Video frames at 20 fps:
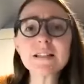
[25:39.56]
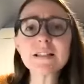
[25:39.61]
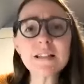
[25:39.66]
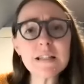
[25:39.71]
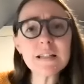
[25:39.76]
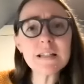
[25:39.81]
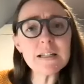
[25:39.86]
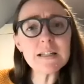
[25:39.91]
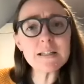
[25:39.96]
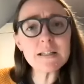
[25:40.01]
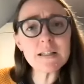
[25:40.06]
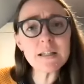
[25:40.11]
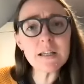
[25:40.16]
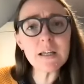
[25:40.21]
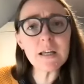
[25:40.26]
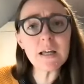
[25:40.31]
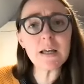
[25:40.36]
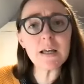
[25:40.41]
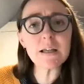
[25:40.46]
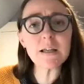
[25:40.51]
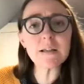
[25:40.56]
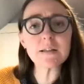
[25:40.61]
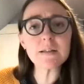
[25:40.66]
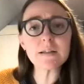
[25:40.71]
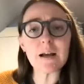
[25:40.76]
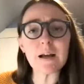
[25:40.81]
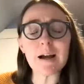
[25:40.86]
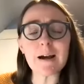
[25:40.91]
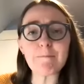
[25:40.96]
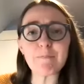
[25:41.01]
CDC is
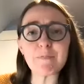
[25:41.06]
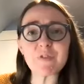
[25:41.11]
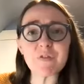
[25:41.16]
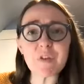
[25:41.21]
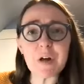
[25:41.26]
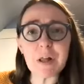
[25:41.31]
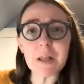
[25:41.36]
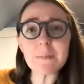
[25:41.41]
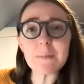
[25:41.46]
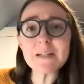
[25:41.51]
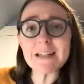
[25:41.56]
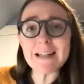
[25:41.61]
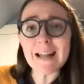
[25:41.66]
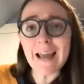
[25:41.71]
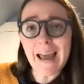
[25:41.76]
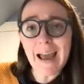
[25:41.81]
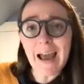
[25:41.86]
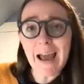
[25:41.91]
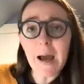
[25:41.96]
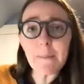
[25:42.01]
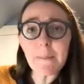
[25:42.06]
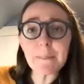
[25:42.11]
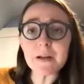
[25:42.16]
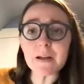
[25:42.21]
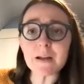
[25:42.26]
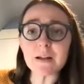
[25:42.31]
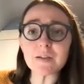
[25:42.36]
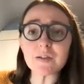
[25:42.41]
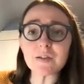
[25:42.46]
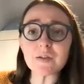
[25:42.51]
um, developed an app.
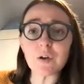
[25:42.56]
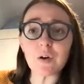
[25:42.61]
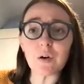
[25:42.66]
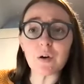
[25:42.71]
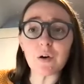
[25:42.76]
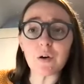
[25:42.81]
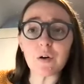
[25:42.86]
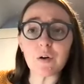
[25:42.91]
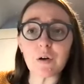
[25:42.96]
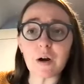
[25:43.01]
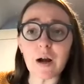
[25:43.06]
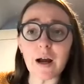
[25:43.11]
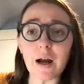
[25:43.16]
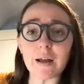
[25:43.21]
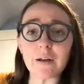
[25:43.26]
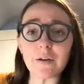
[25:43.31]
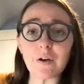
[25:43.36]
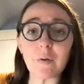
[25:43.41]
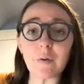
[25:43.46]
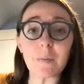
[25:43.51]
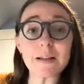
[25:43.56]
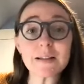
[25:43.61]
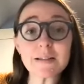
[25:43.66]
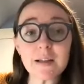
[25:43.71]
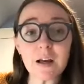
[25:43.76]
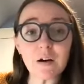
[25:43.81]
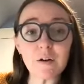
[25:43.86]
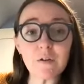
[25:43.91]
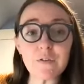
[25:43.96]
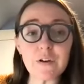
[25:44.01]
And so I know
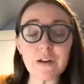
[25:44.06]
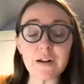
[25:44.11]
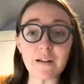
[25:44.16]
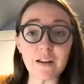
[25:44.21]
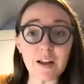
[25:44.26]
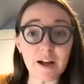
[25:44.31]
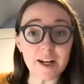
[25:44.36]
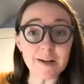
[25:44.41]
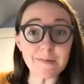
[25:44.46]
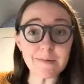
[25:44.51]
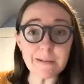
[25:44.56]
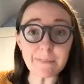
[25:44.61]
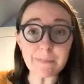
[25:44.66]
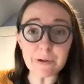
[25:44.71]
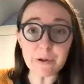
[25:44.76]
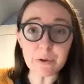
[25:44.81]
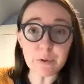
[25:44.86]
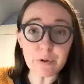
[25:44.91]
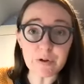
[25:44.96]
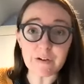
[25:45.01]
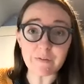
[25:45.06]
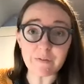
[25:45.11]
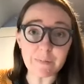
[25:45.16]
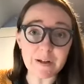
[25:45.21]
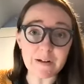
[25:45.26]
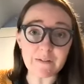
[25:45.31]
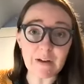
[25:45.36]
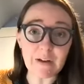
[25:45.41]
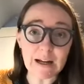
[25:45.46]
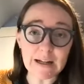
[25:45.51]
myself and a lot of people who have
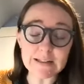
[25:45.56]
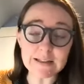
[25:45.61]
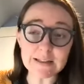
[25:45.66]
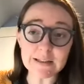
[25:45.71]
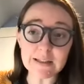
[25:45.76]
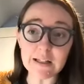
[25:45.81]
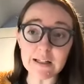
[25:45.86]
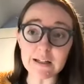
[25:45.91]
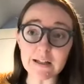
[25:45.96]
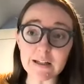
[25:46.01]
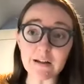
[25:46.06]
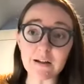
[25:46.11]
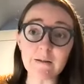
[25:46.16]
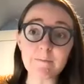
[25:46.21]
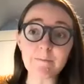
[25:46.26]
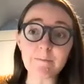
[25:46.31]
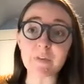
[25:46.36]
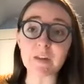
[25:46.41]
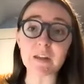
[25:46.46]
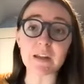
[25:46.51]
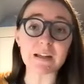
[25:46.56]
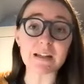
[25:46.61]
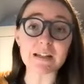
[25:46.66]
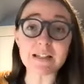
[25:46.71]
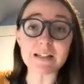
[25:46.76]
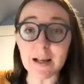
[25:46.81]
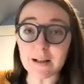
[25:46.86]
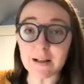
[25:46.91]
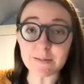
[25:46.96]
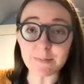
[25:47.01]
been vaccinated get a
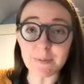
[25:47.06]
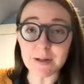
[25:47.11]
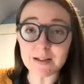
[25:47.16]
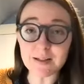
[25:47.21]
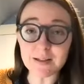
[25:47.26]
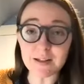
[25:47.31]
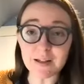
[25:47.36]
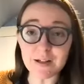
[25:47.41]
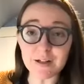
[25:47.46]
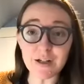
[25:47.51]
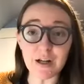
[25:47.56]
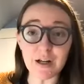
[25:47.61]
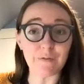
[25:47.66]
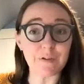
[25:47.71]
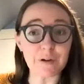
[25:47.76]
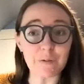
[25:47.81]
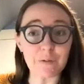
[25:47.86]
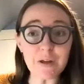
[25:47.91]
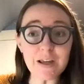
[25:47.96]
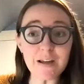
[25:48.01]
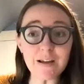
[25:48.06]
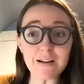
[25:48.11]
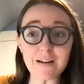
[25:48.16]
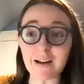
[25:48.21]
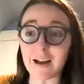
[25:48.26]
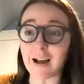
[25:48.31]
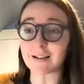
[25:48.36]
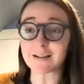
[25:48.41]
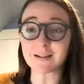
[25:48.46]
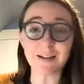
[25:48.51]
text message every week
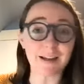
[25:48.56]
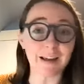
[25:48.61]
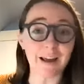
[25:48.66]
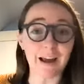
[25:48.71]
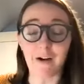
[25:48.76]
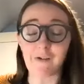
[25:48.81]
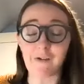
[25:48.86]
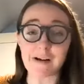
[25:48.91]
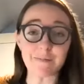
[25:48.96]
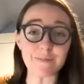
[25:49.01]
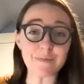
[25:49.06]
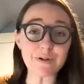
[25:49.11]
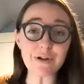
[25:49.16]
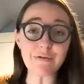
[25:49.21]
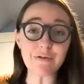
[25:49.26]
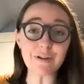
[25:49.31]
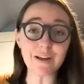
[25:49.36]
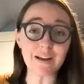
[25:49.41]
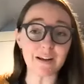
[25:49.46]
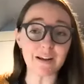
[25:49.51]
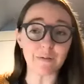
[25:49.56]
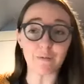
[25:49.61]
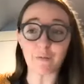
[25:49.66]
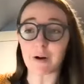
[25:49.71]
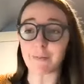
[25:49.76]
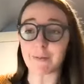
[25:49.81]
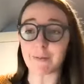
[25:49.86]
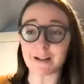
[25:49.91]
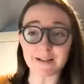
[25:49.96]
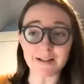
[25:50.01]
asking how I'm doing and
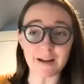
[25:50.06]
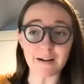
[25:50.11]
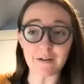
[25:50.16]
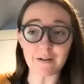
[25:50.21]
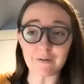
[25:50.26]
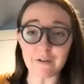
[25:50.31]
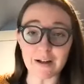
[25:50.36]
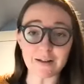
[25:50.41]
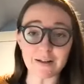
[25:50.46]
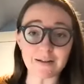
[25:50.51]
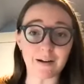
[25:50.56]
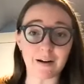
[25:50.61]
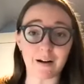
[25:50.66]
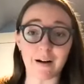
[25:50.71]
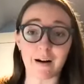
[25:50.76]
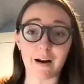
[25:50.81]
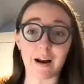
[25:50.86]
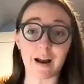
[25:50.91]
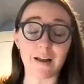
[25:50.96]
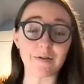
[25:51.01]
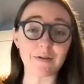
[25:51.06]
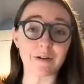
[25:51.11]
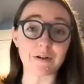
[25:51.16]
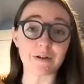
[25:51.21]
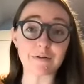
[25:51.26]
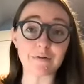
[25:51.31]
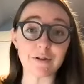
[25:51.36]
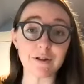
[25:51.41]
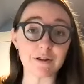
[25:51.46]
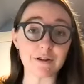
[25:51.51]
what my side effects are. And they're
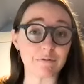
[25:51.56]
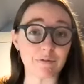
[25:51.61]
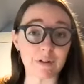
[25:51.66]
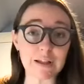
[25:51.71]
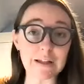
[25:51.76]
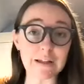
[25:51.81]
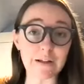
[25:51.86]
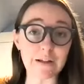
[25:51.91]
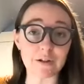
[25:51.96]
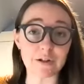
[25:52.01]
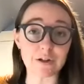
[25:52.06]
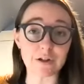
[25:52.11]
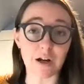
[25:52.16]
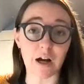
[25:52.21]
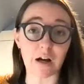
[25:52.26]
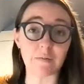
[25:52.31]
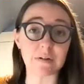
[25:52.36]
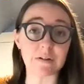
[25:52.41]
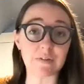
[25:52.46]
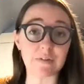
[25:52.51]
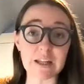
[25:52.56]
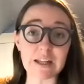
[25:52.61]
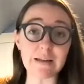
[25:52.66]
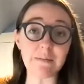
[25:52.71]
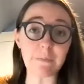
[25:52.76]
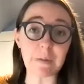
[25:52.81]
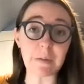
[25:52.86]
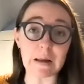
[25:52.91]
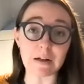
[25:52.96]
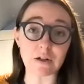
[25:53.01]
doing a really good job of
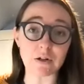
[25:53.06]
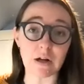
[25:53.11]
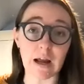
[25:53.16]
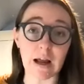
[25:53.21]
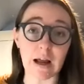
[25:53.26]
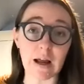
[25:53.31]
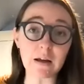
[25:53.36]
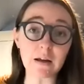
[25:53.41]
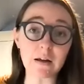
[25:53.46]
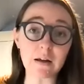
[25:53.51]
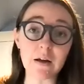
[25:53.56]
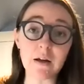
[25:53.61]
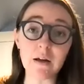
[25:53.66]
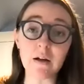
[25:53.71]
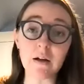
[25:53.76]
keeping track